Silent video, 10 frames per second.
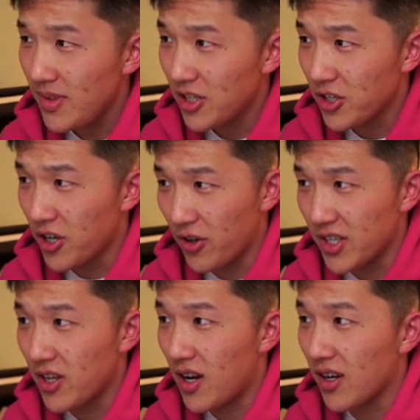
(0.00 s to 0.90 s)
should go to
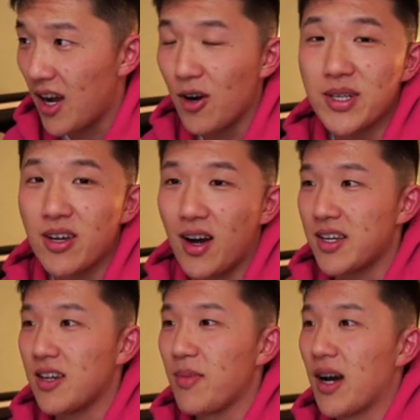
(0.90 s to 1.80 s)
his talk. I'll be
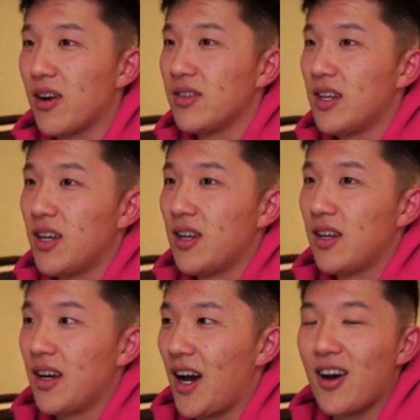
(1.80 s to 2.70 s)
talking about
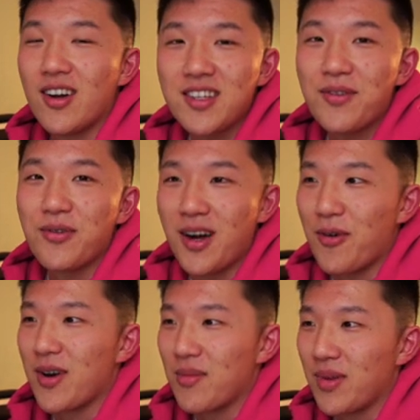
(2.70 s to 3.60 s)
I honestly
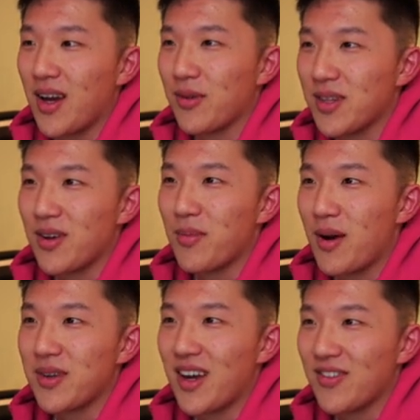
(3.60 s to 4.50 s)
forgot what I applied with, so I'm
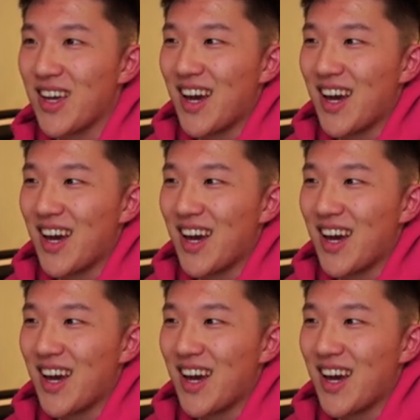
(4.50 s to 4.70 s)
probably gonna have to